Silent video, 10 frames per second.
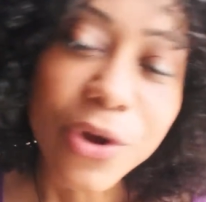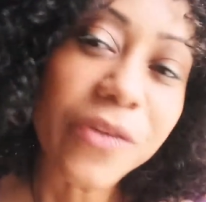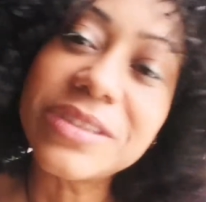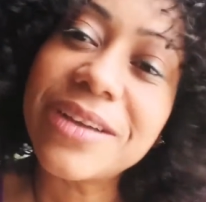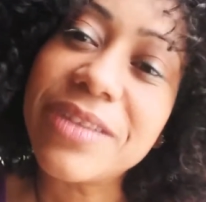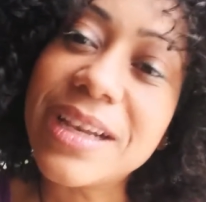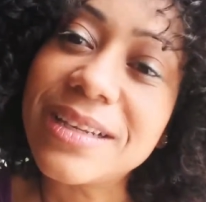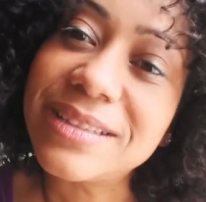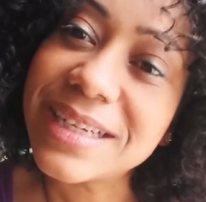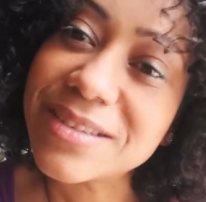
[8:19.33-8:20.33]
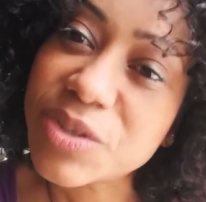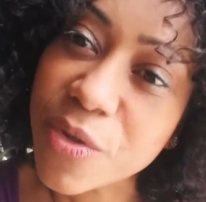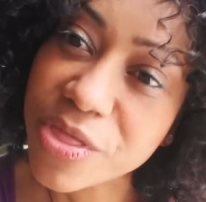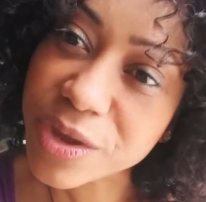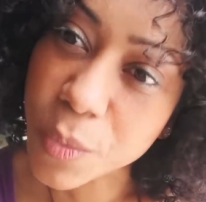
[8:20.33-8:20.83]
comfortable to drink
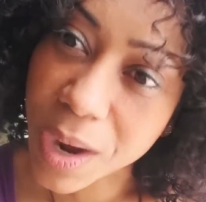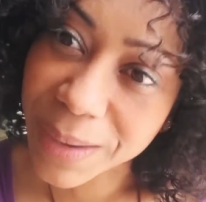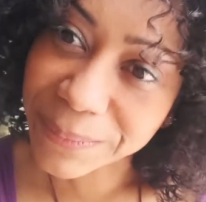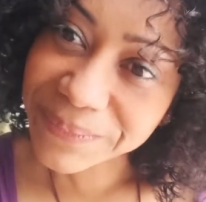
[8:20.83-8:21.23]
something warm,